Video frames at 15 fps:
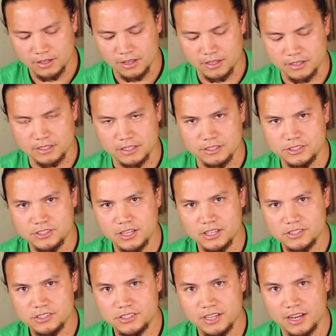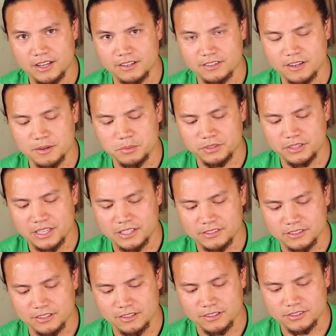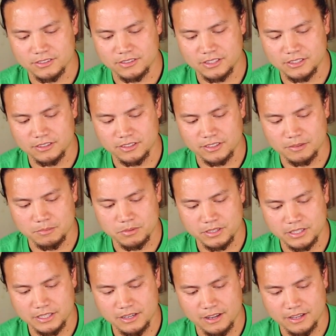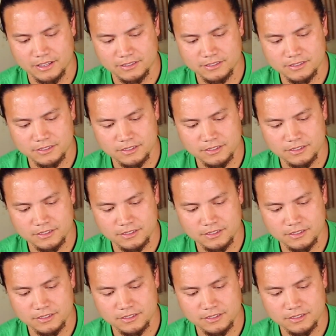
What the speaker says: And he just shed a couple days ago, so he's looking pretty nice.